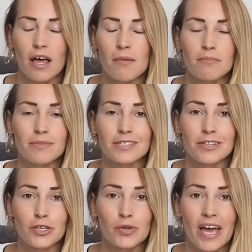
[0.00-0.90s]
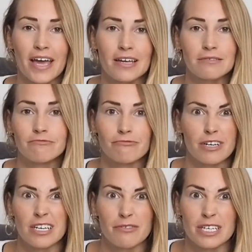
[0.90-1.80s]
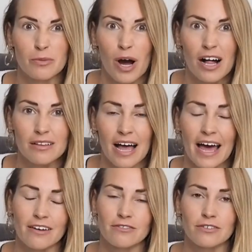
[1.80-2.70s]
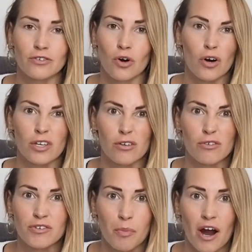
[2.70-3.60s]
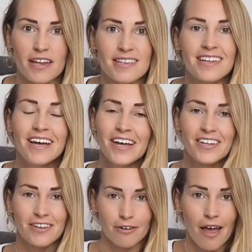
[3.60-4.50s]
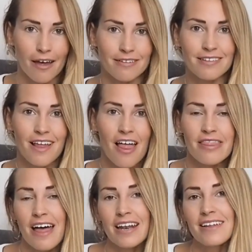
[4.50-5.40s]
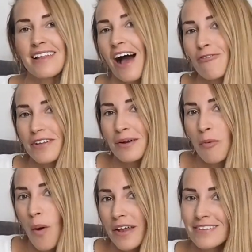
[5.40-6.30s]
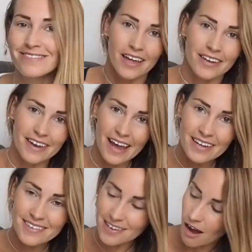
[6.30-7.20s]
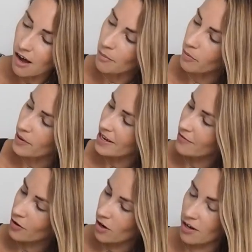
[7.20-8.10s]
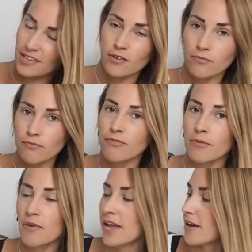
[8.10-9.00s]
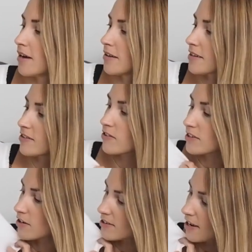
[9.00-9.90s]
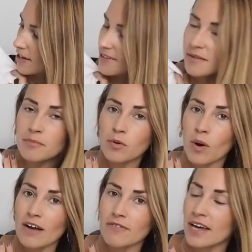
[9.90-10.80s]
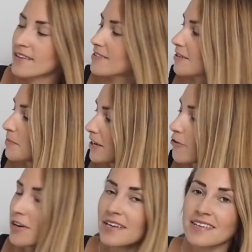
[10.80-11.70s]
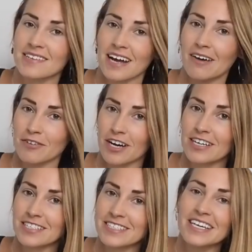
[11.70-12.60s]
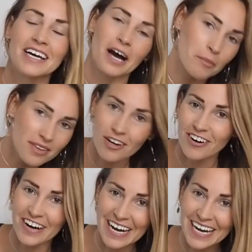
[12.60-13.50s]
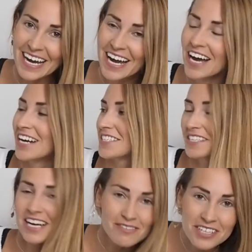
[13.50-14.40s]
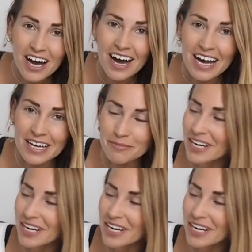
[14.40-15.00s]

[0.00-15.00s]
to the UK really, really well and not a huge price. So yes, that is outfit number one. Next up we have got, so from here this just looks like a simple white vest, a bit creased. I haven't ironed it, I'm sorry, I didn't have time.